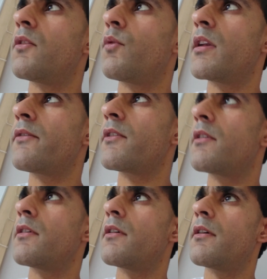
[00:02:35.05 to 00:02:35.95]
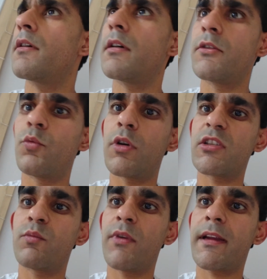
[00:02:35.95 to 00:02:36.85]
whenever you
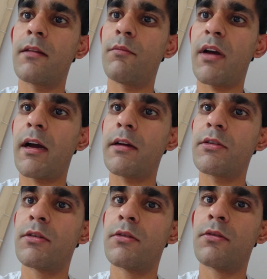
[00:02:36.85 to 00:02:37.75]
watch Breaking Bad